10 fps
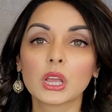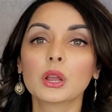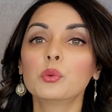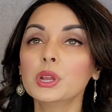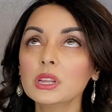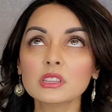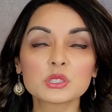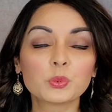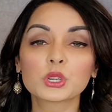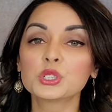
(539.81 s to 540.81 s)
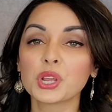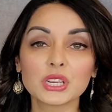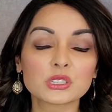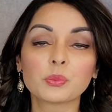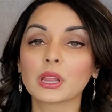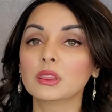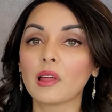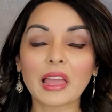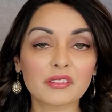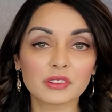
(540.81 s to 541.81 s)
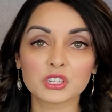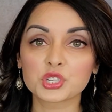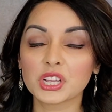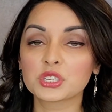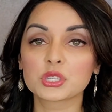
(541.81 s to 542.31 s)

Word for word: Reading this book changed my life and it changed